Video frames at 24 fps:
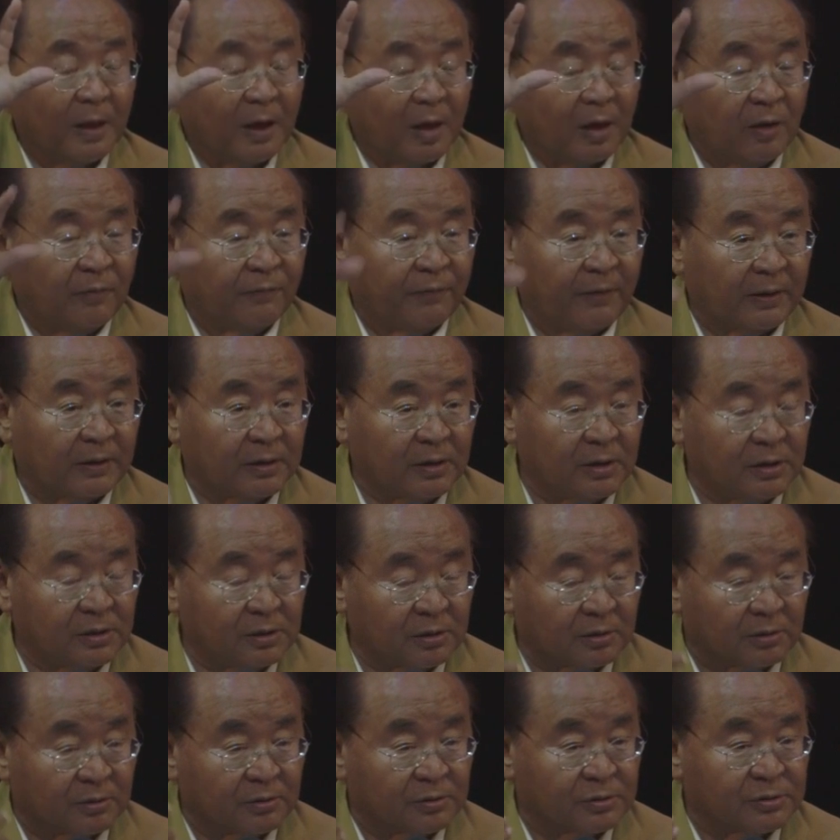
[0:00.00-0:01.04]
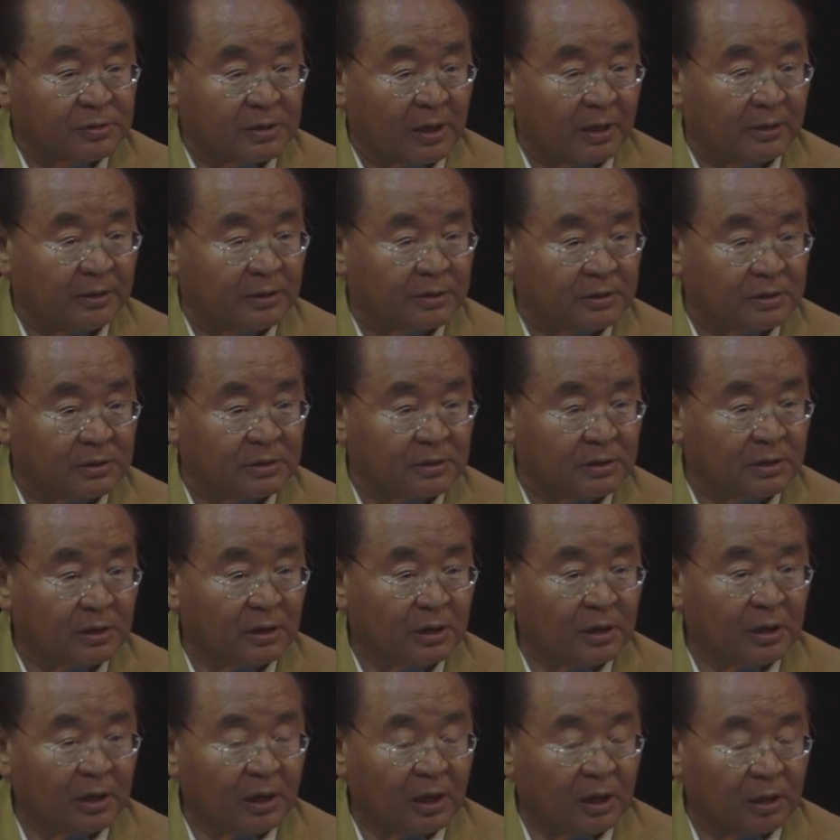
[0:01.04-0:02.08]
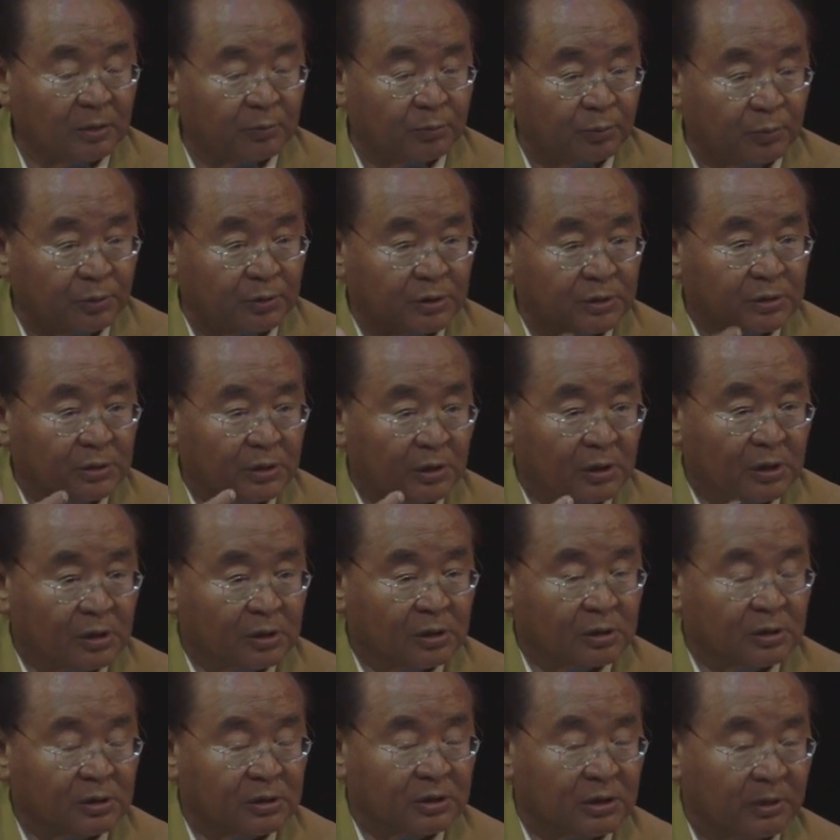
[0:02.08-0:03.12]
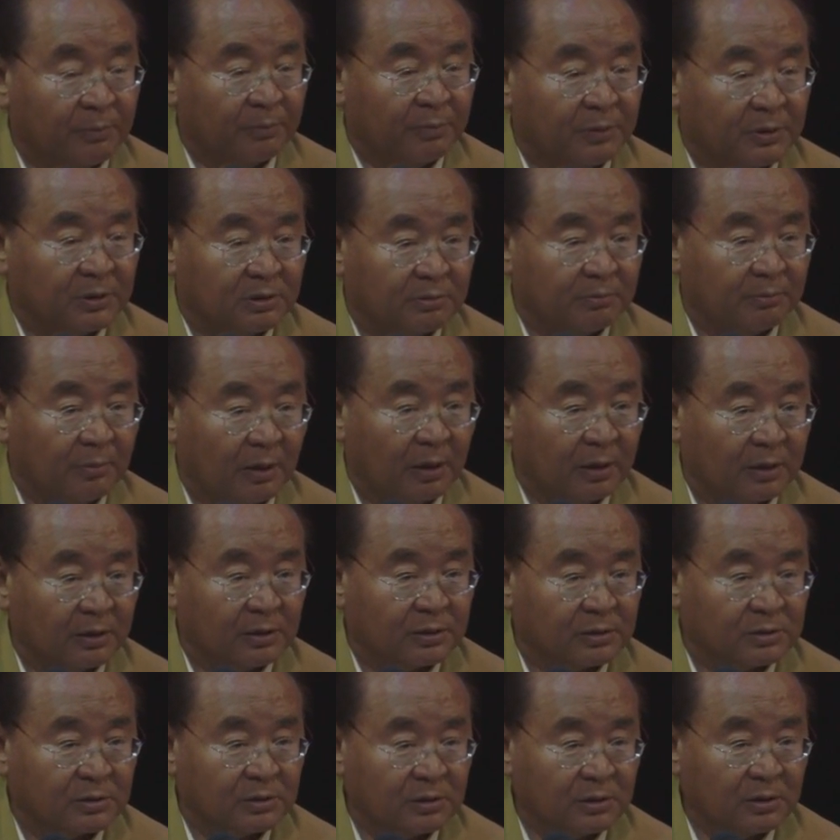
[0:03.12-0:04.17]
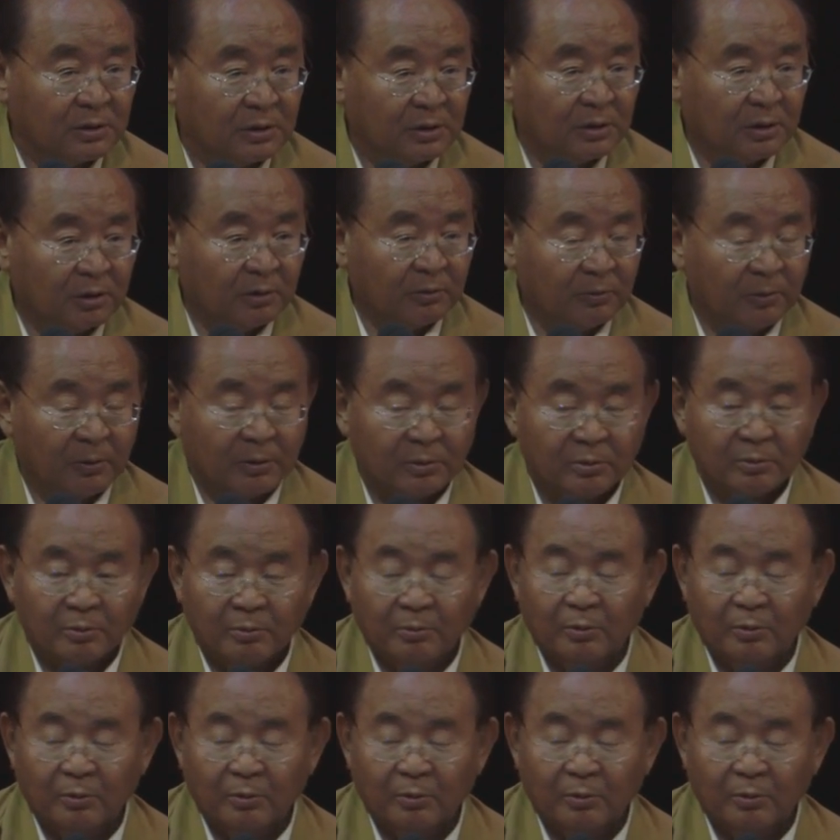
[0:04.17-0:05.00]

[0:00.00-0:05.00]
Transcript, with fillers: In fact, in the Christianity and Buddhist contemplative monks, one of the